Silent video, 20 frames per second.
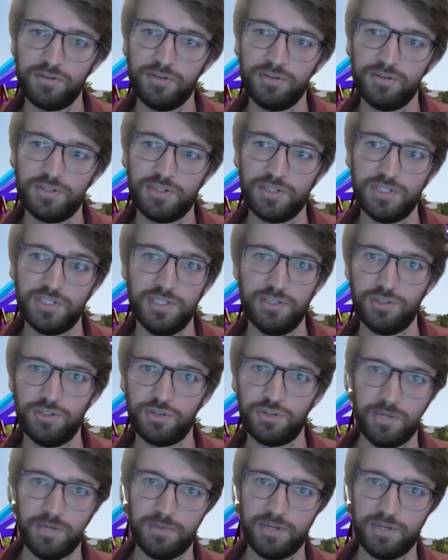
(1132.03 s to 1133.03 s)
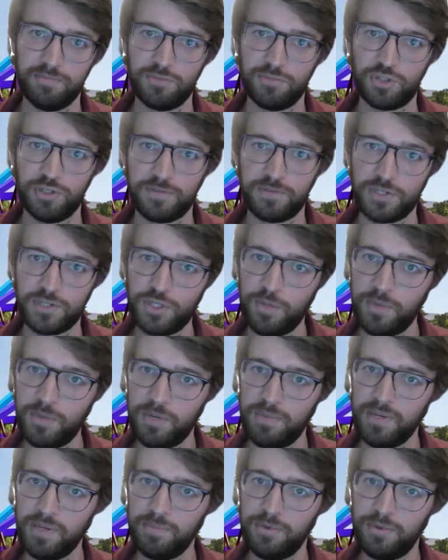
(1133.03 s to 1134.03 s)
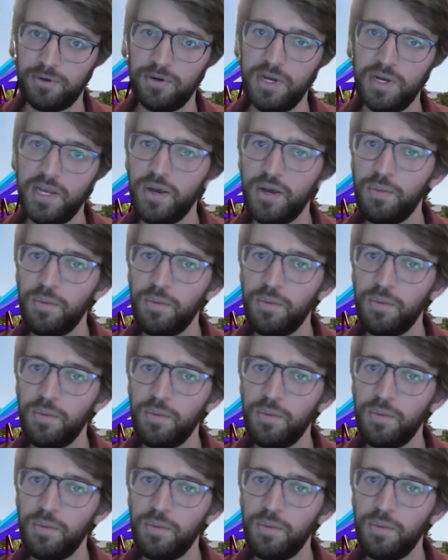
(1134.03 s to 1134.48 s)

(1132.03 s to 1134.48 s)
coasters is dream come true for so many people,